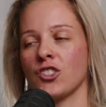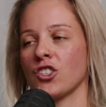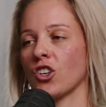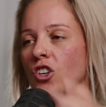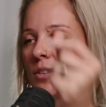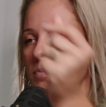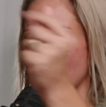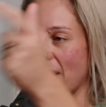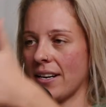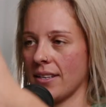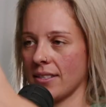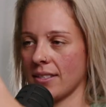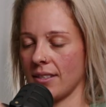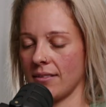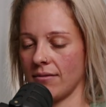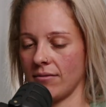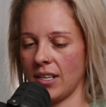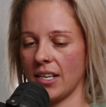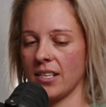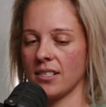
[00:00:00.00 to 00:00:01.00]
Jordan Peterson.
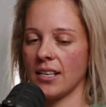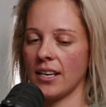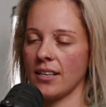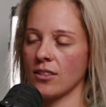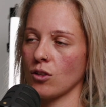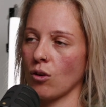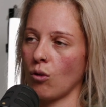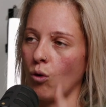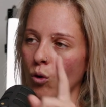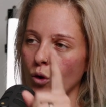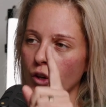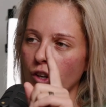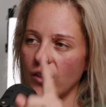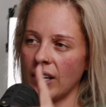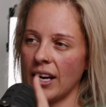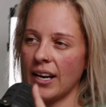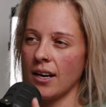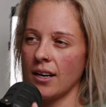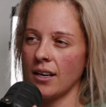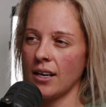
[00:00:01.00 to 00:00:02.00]
He says, all you
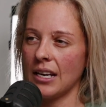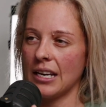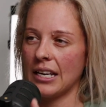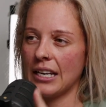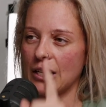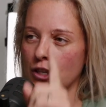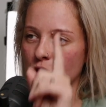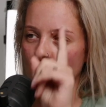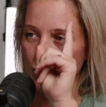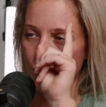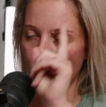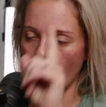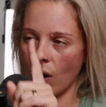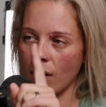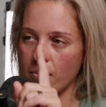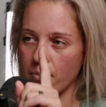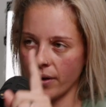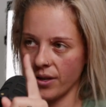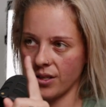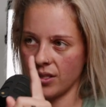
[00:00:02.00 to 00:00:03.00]
need is just one
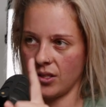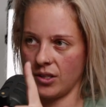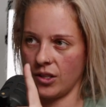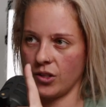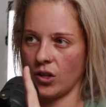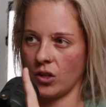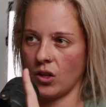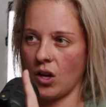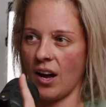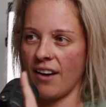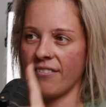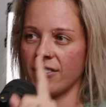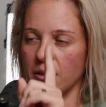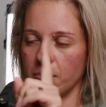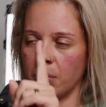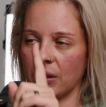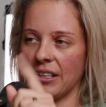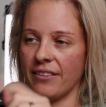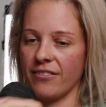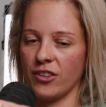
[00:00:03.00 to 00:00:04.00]
person in your life to
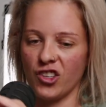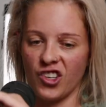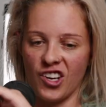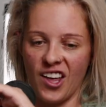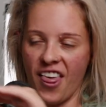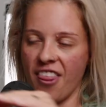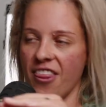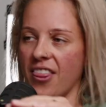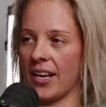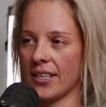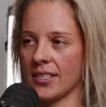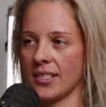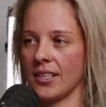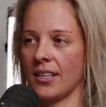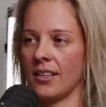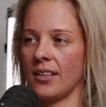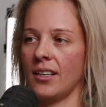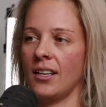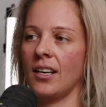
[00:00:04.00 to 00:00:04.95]
believe in you, and that's it.